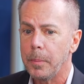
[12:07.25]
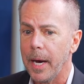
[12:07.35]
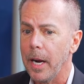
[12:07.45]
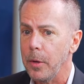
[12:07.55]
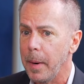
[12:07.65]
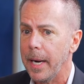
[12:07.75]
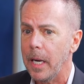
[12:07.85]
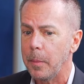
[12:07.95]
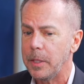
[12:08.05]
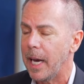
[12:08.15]
But other mining
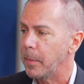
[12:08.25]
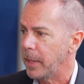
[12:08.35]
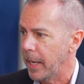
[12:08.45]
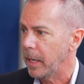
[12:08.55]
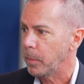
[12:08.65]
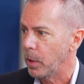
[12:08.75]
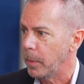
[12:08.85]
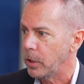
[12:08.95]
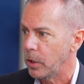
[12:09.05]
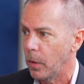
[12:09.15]
companies have been getting
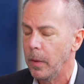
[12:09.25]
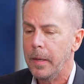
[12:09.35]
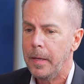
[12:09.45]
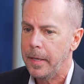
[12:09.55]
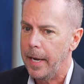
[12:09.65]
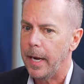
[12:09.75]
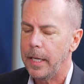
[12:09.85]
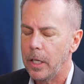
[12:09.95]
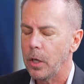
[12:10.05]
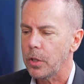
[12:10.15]
permits, so yeah,
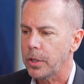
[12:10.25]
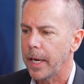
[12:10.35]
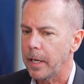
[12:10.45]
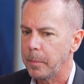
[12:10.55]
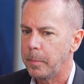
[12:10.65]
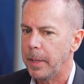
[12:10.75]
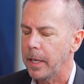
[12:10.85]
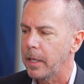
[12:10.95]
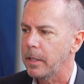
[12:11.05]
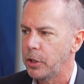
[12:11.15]
it looks like a
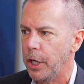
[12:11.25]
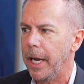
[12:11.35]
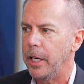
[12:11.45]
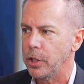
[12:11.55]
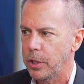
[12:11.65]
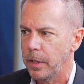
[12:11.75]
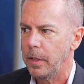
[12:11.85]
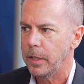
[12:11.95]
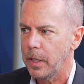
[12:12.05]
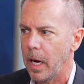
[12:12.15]
big change
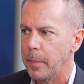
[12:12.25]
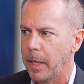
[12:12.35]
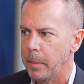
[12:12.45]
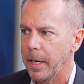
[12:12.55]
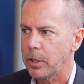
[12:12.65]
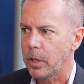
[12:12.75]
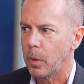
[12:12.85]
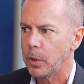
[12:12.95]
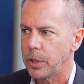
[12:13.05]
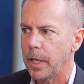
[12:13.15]
is coming in
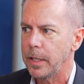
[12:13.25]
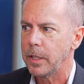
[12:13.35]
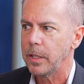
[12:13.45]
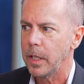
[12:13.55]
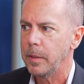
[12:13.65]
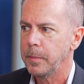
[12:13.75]
Mexico, which is nice to see.